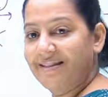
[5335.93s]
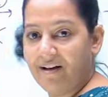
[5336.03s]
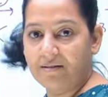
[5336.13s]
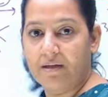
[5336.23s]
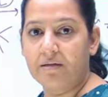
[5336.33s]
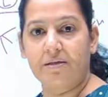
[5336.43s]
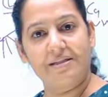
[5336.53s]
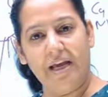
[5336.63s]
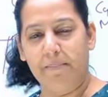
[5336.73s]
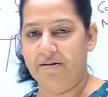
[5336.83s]
learn the
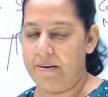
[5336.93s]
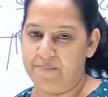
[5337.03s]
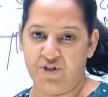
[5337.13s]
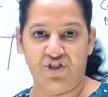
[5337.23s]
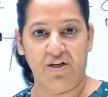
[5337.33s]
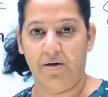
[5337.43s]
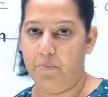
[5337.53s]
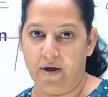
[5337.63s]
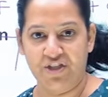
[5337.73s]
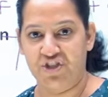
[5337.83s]
same: temperature,
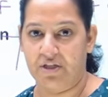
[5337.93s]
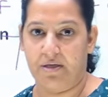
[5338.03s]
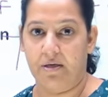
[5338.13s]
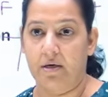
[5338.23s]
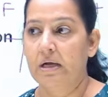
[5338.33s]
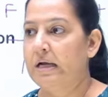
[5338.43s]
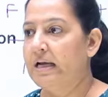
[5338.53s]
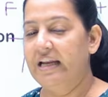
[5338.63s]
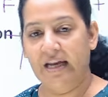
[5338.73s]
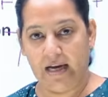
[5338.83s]
moisture,
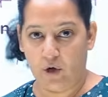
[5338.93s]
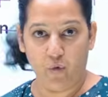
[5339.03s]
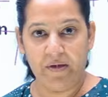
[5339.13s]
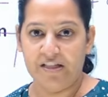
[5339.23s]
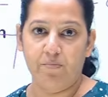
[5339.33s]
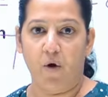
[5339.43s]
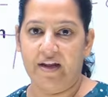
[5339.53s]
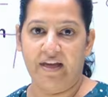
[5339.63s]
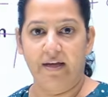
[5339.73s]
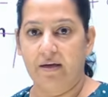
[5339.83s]
lean and obese
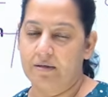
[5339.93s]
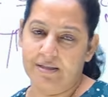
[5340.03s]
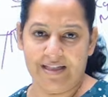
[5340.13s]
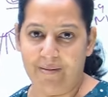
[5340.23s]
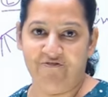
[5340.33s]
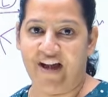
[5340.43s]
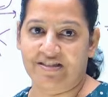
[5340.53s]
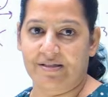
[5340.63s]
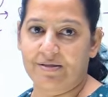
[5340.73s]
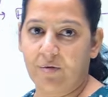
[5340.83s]
body, the same
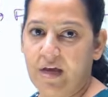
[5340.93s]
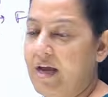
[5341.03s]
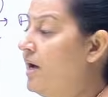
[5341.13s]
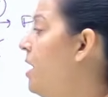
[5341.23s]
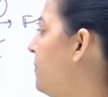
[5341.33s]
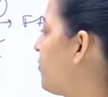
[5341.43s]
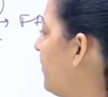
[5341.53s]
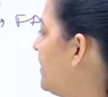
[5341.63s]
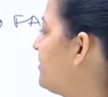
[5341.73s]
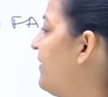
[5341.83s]
factors. Okay.
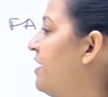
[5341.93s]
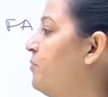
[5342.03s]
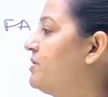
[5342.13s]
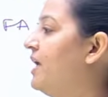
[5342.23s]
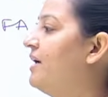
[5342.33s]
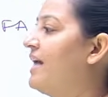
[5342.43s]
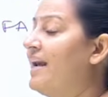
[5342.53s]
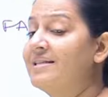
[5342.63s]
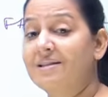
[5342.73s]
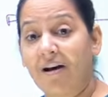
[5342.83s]
Properties of adipocere: tell
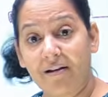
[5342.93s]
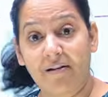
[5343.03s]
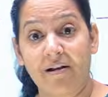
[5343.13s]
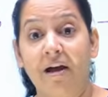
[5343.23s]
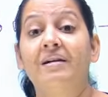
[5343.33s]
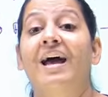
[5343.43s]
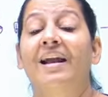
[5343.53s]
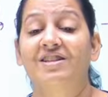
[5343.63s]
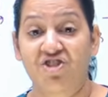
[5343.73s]
its color, tell its